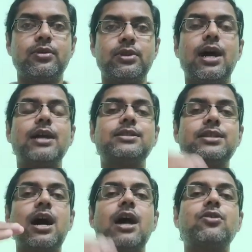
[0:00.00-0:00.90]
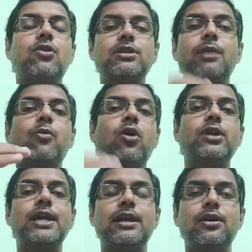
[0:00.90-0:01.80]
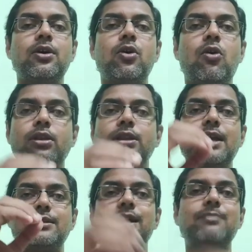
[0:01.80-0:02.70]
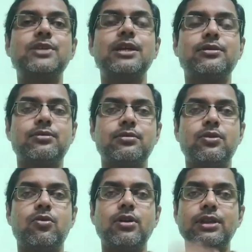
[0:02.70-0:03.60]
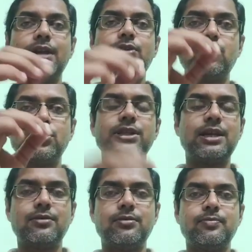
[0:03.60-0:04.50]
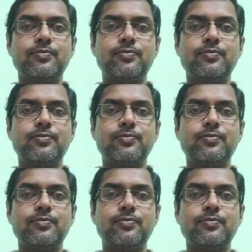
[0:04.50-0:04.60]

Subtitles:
the chart or the model on that subject, on that question.